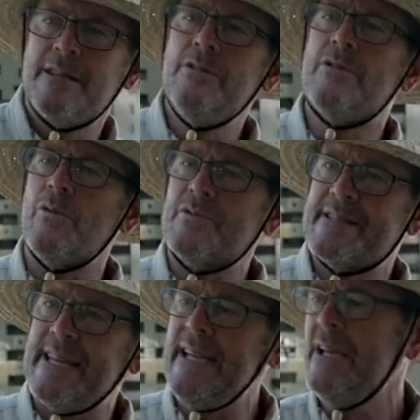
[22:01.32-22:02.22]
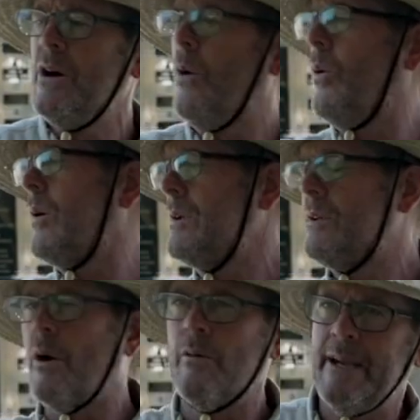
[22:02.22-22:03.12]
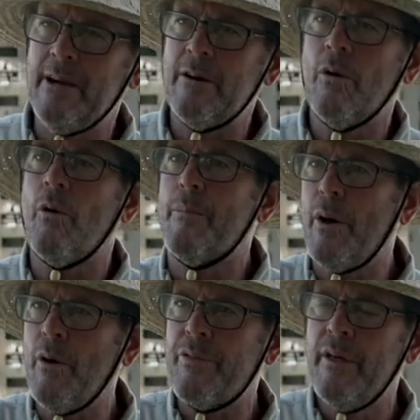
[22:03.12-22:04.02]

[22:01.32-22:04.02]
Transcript: you don't see or don't hear or both,